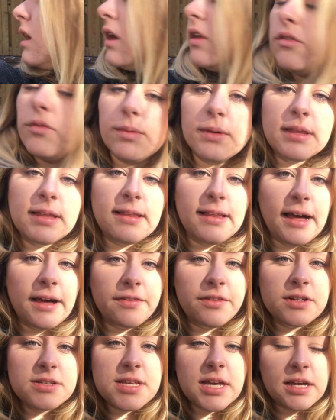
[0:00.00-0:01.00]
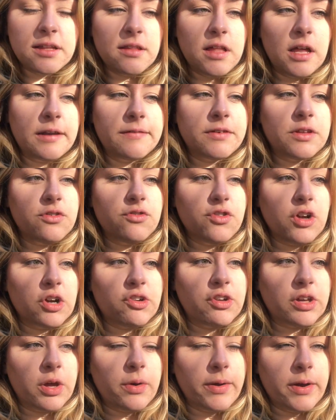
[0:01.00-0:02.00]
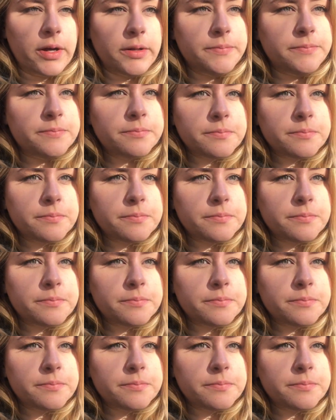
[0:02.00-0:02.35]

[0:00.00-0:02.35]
It's really loud. There's a lot of construction going on.